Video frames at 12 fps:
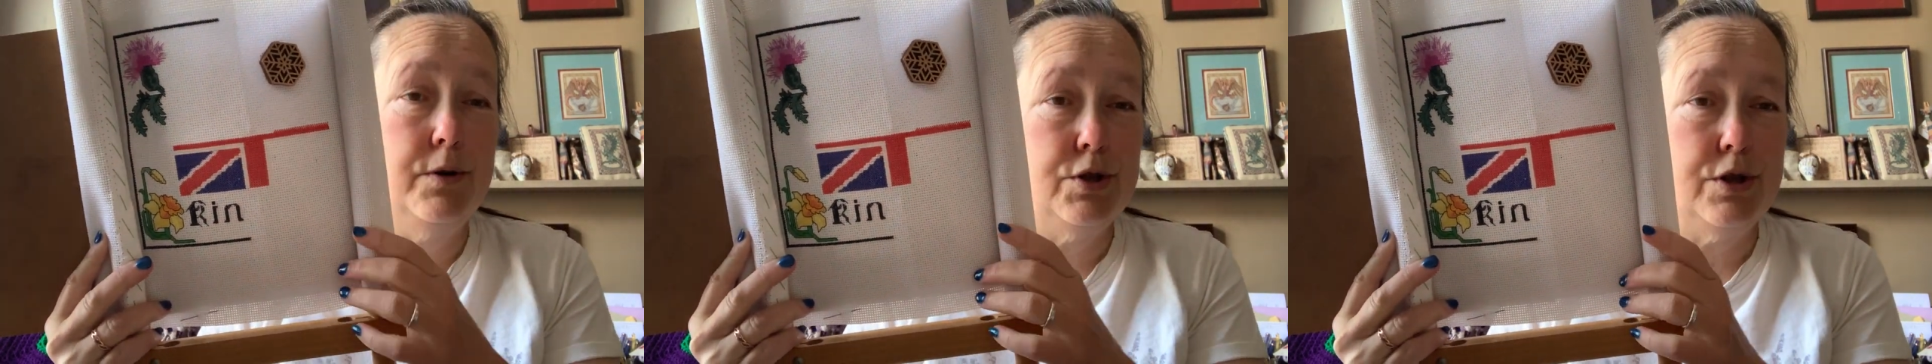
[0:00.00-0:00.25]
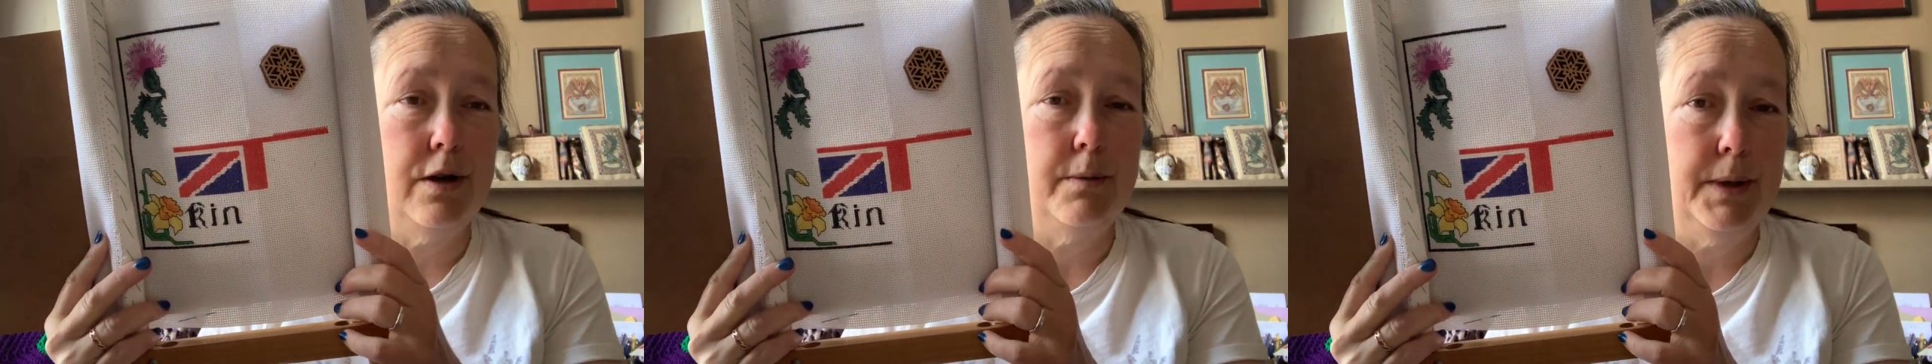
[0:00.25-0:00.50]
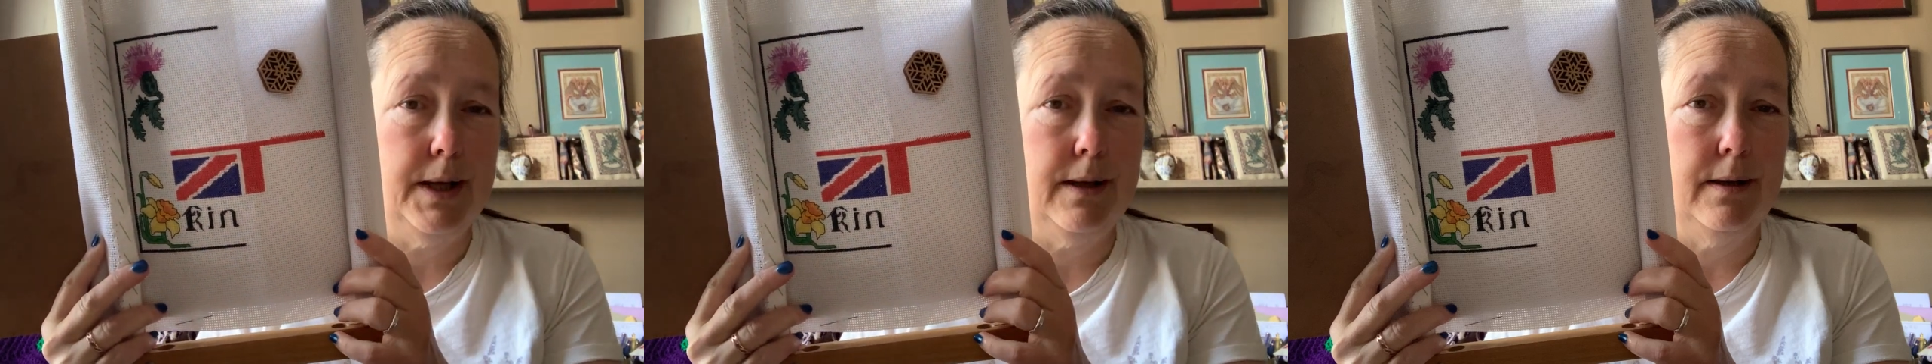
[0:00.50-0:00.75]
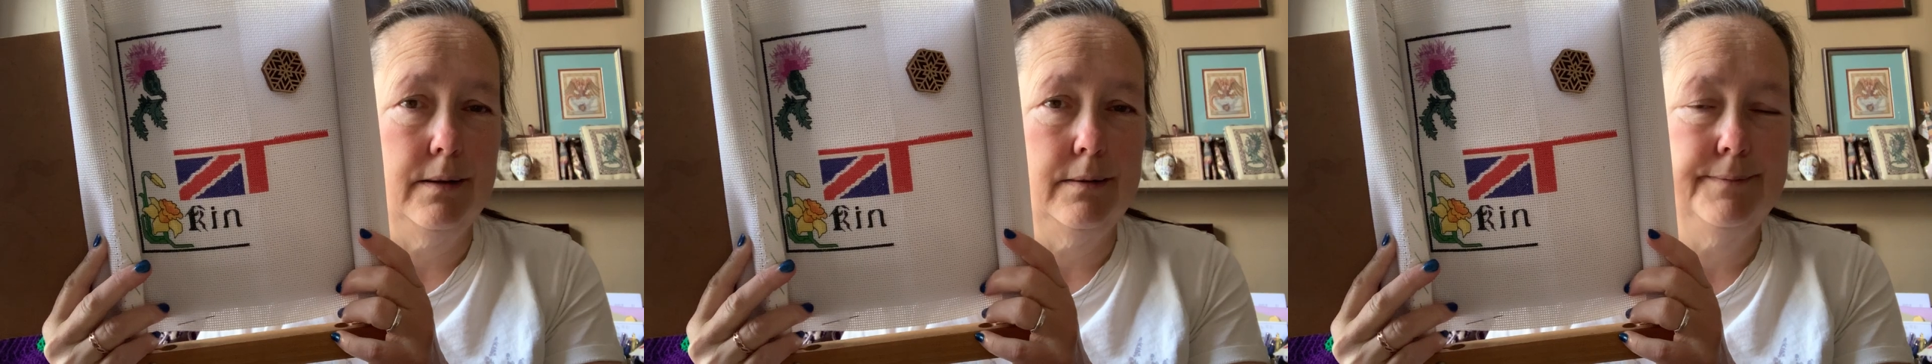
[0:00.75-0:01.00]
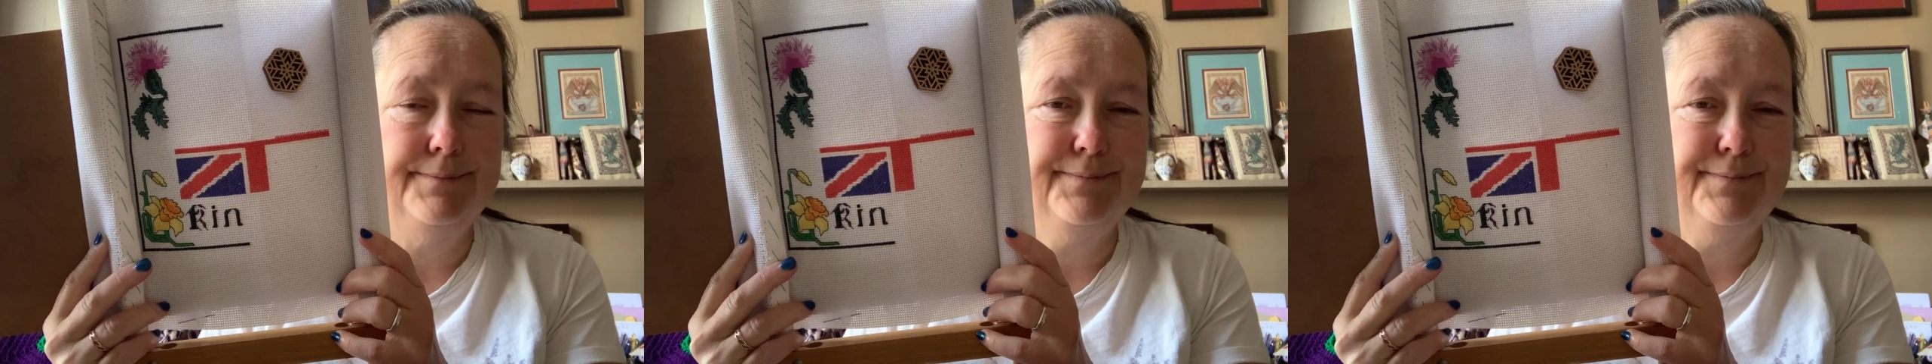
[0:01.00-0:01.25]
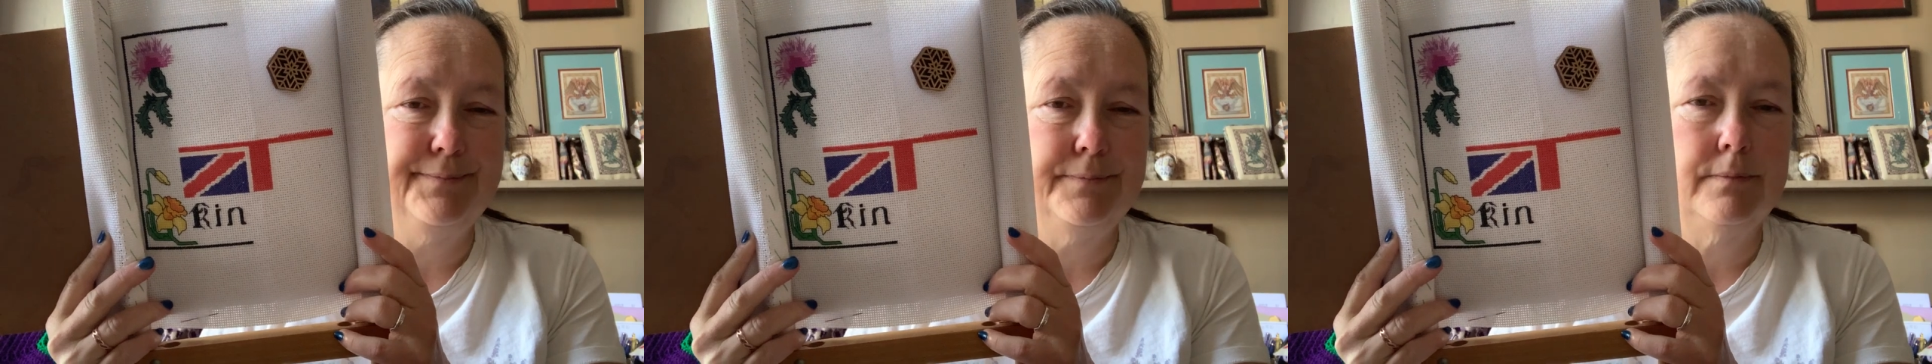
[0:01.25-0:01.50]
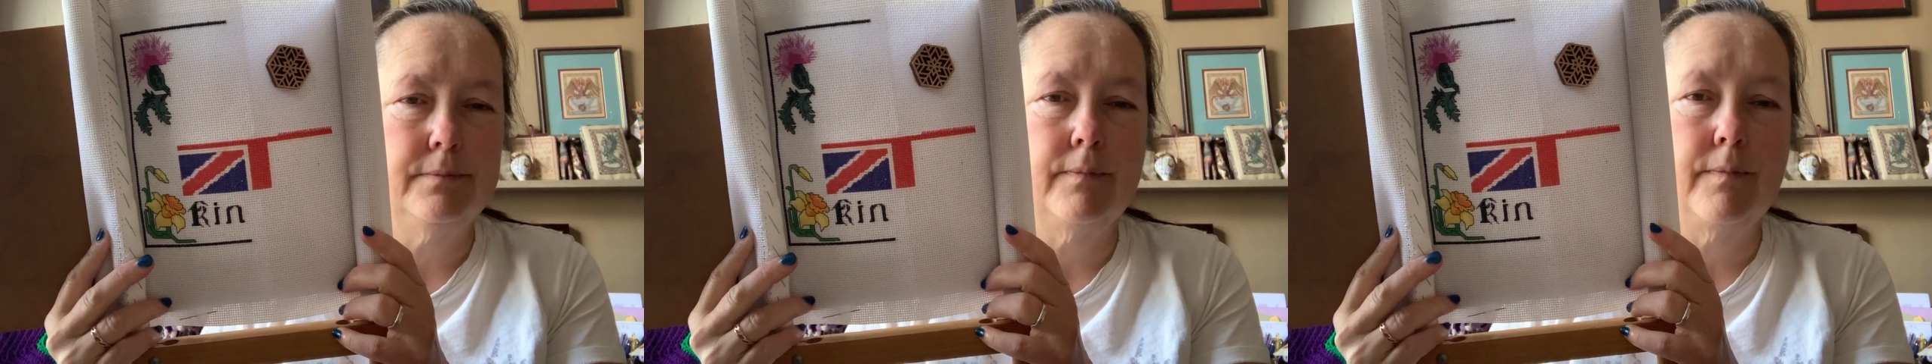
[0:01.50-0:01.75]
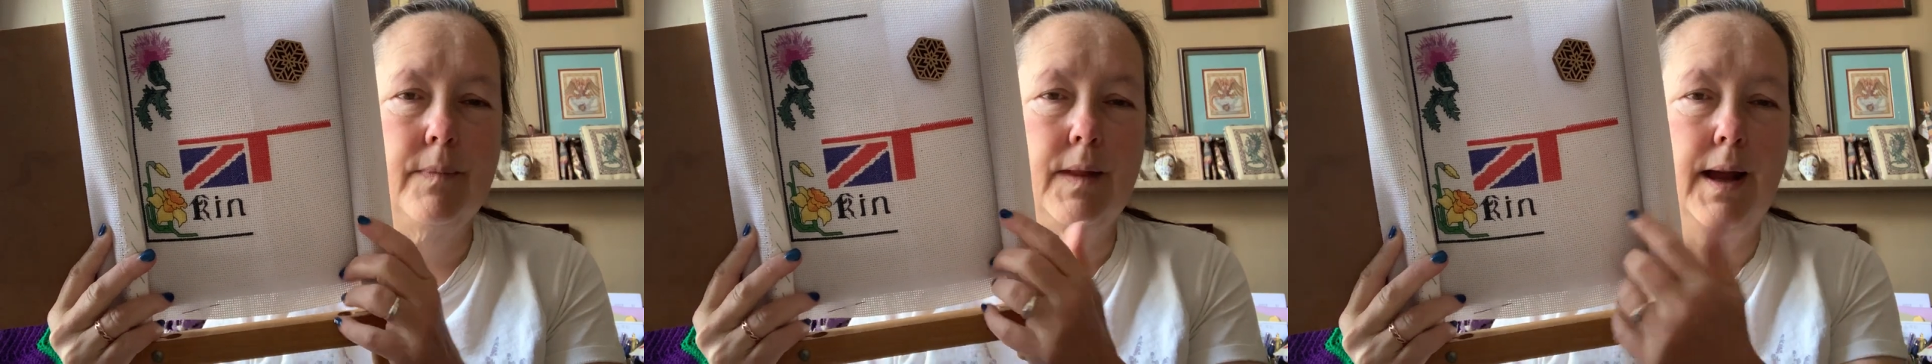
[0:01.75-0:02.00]
a sharp needle
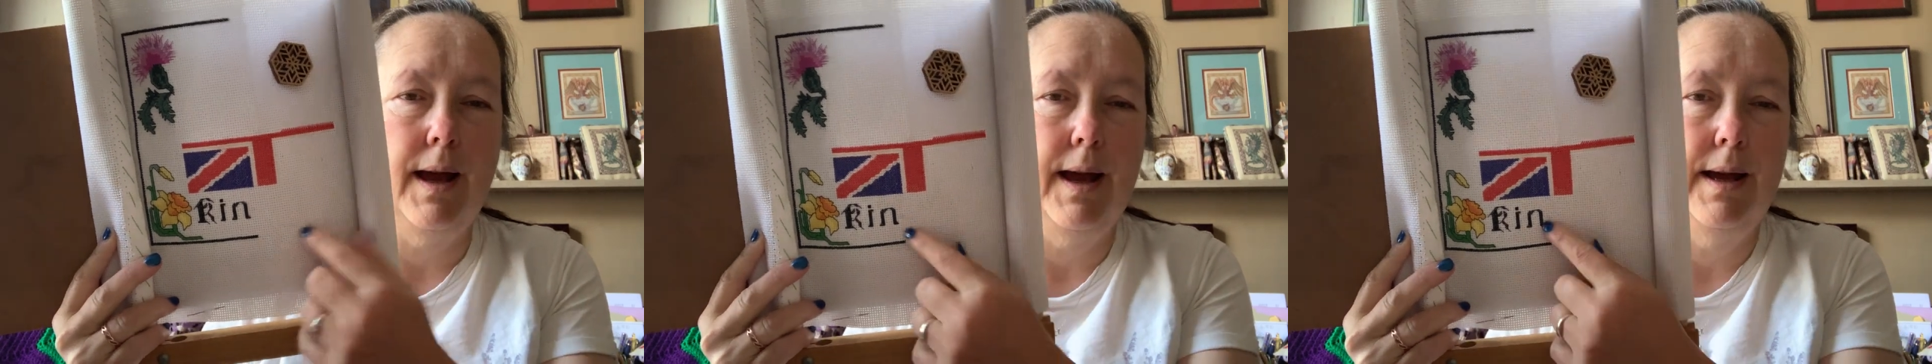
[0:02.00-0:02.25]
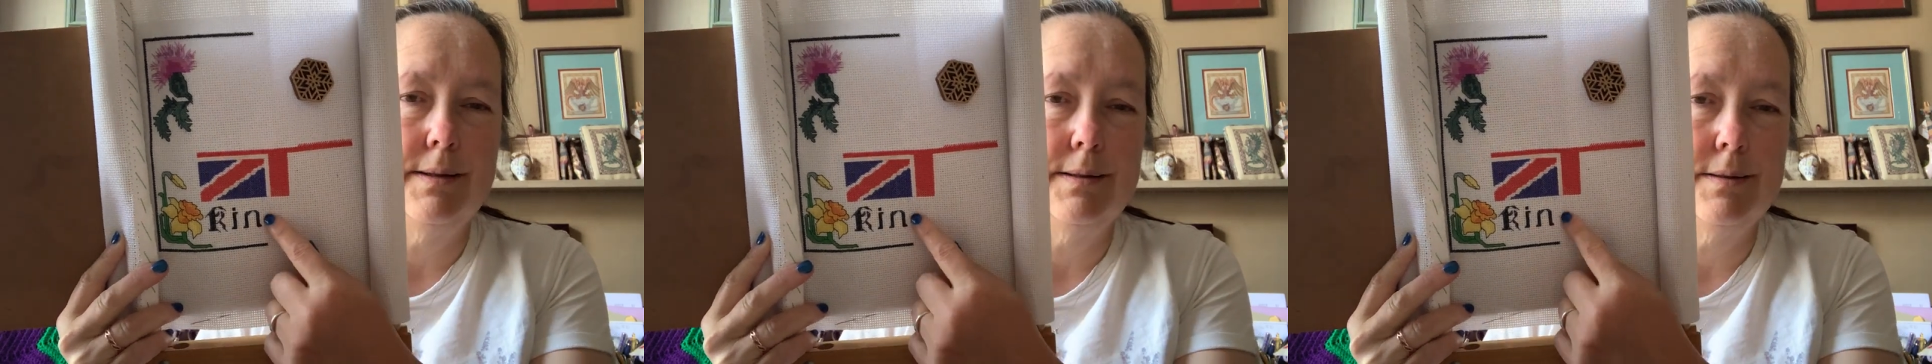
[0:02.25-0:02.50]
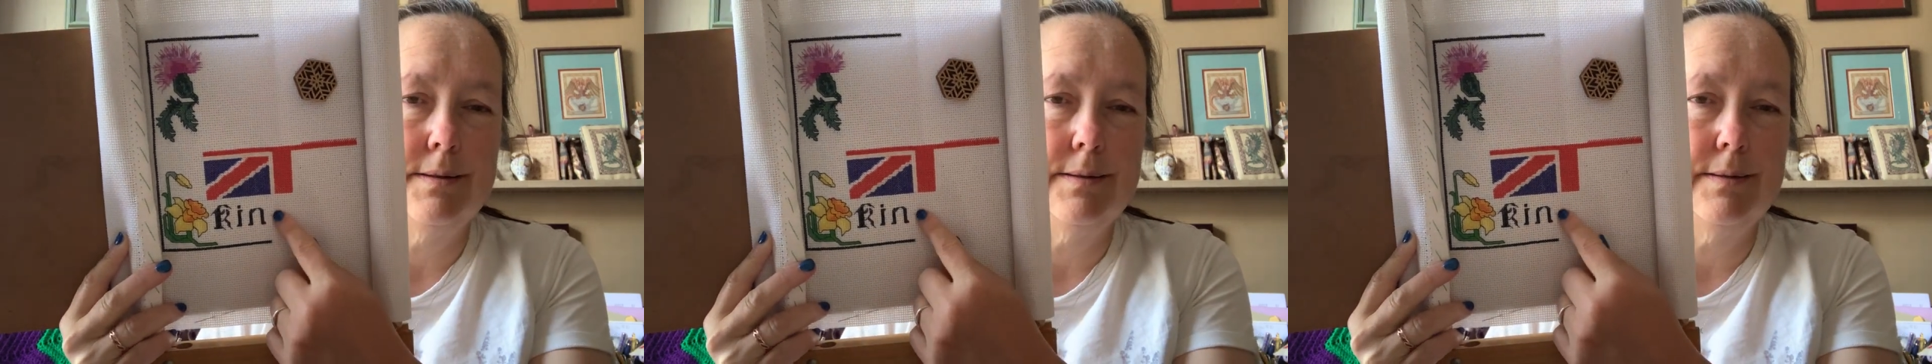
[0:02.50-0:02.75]
and